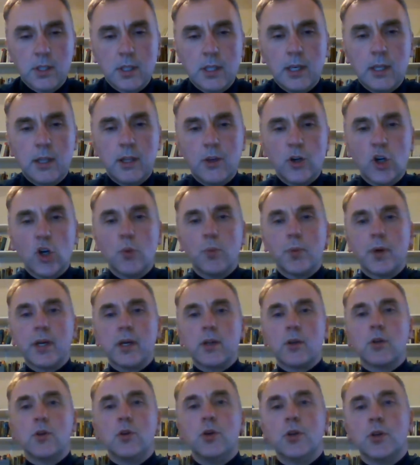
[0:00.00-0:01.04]
the
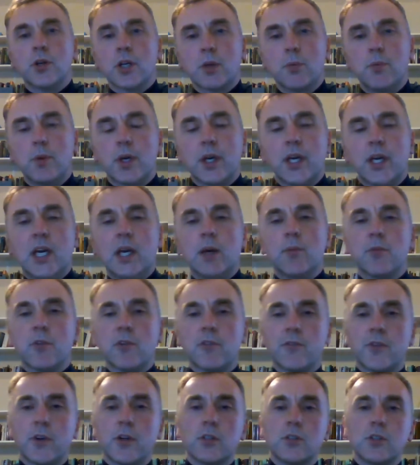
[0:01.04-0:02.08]
Ethiopian eunuch became
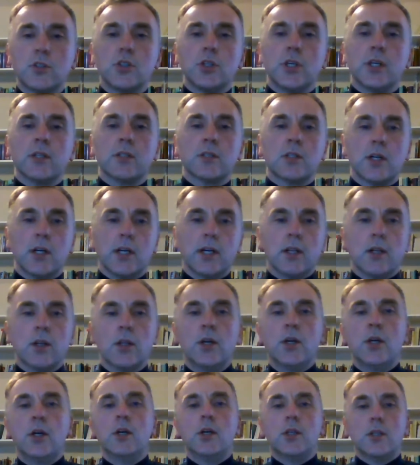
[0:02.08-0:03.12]
the first Gentile